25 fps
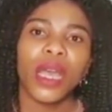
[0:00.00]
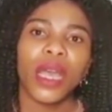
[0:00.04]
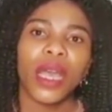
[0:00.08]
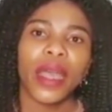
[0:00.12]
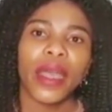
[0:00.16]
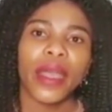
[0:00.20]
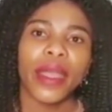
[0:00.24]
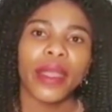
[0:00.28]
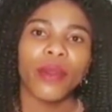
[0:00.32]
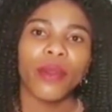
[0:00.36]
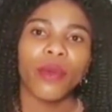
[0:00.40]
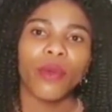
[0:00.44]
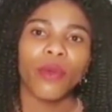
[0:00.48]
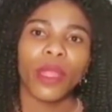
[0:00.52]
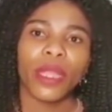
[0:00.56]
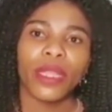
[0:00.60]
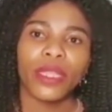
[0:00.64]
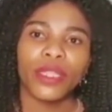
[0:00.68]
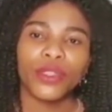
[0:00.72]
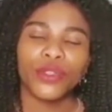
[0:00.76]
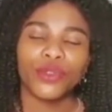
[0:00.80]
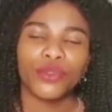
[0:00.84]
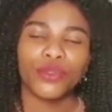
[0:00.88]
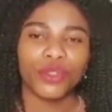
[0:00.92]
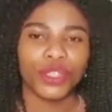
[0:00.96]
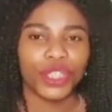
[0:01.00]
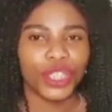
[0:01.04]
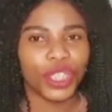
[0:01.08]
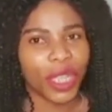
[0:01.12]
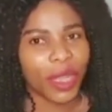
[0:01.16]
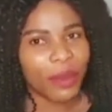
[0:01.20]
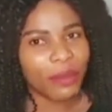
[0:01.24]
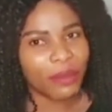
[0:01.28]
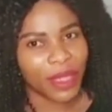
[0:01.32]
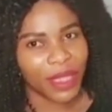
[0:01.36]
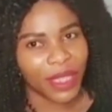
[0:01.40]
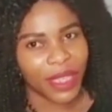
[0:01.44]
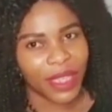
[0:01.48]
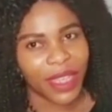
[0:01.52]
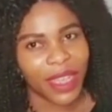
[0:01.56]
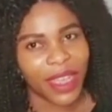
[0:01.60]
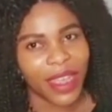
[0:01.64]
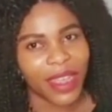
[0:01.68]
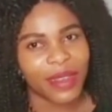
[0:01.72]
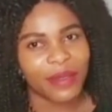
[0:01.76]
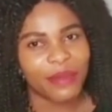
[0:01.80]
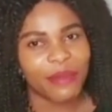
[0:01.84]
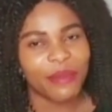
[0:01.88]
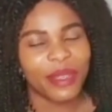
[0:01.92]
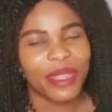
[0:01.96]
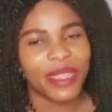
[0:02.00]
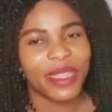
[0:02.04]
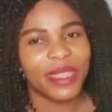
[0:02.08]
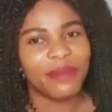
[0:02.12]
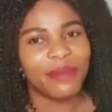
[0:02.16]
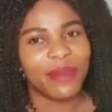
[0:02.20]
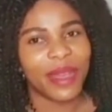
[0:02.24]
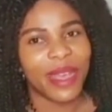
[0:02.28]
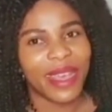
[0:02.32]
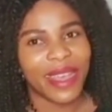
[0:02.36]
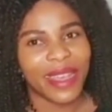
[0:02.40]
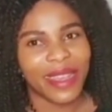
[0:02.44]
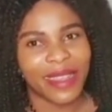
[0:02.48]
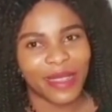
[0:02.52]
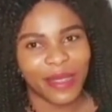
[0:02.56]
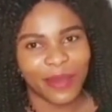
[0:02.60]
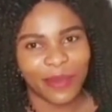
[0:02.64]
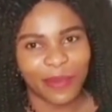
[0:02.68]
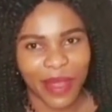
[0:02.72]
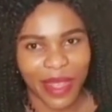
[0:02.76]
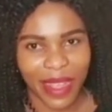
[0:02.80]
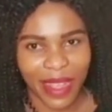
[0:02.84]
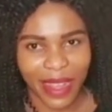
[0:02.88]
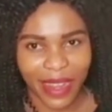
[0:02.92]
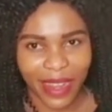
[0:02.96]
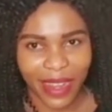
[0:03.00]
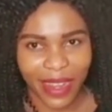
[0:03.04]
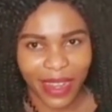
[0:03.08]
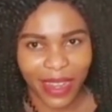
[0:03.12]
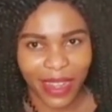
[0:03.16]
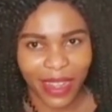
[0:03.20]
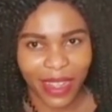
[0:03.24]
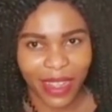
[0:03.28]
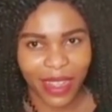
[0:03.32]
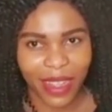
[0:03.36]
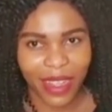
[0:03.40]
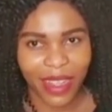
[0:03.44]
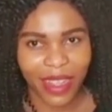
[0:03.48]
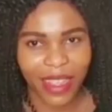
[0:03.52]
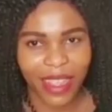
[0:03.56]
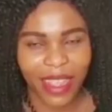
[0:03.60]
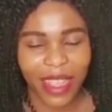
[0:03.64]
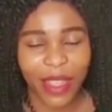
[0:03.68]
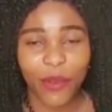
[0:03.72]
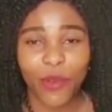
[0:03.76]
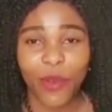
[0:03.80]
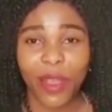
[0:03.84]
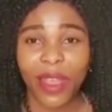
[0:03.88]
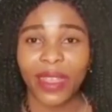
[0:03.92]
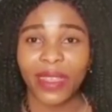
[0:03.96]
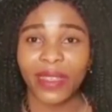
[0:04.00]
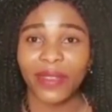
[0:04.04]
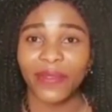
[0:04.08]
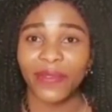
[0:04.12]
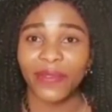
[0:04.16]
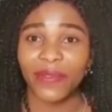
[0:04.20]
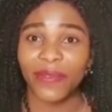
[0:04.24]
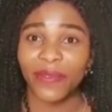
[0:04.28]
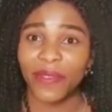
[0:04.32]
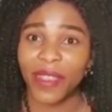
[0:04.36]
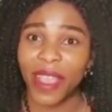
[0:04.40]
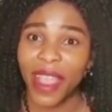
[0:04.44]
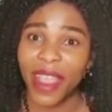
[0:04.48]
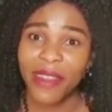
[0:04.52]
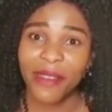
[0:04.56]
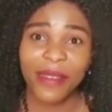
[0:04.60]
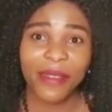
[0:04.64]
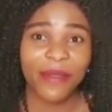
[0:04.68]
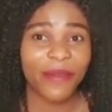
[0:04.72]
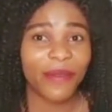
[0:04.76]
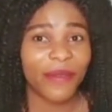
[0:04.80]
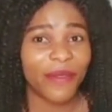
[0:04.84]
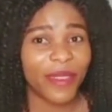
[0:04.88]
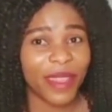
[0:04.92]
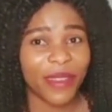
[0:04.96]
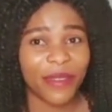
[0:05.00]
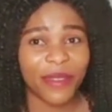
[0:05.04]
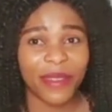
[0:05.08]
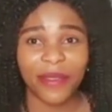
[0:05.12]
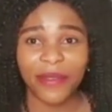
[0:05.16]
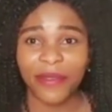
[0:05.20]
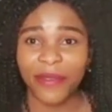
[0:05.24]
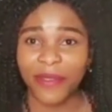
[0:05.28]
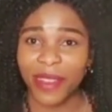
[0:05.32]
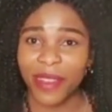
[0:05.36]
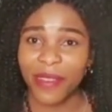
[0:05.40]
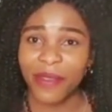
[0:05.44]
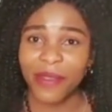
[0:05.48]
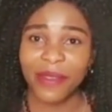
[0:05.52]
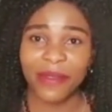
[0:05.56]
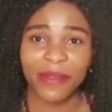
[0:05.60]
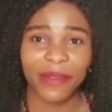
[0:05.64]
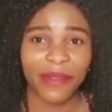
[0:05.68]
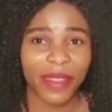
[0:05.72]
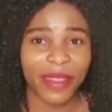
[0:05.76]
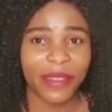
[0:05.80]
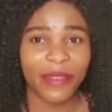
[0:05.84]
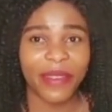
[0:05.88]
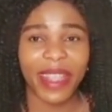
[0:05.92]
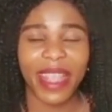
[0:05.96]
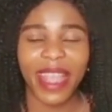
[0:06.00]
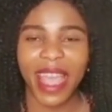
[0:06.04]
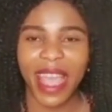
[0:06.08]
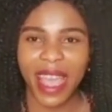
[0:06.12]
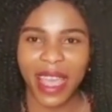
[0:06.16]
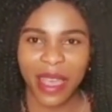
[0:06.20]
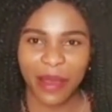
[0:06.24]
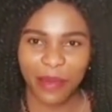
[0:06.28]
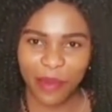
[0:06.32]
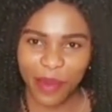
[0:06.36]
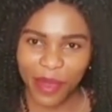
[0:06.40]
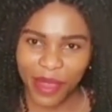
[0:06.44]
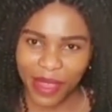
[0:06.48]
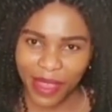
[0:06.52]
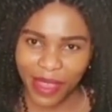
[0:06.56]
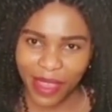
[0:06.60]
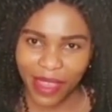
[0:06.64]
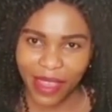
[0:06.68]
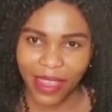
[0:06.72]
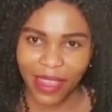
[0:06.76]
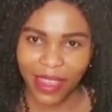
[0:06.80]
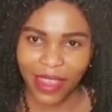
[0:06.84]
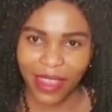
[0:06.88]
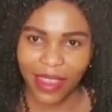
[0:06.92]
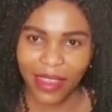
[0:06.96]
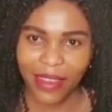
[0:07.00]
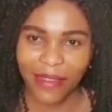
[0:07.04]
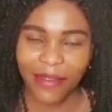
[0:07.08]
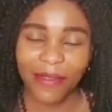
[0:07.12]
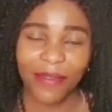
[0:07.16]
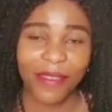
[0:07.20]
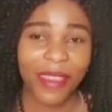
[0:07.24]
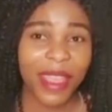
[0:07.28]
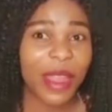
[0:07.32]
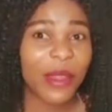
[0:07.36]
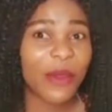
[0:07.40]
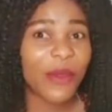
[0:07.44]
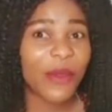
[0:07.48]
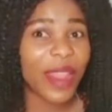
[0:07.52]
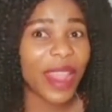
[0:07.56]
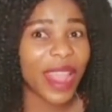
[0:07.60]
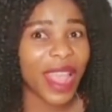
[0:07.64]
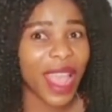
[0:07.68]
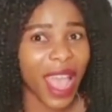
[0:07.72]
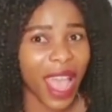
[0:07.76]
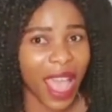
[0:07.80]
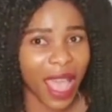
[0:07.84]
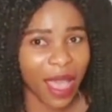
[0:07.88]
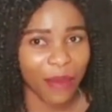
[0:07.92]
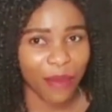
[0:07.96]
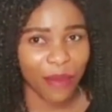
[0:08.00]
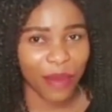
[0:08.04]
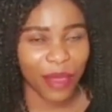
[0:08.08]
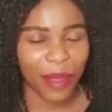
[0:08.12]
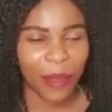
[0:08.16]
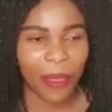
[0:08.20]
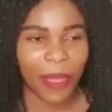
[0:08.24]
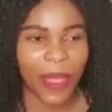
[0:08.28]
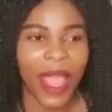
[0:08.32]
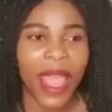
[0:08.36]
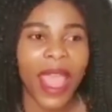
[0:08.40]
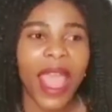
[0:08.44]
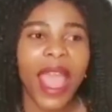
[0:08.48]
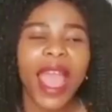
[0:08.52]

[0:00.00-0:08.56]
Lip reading: I went to Germany and met my husband. He was very, very, very, very happy. Very happy.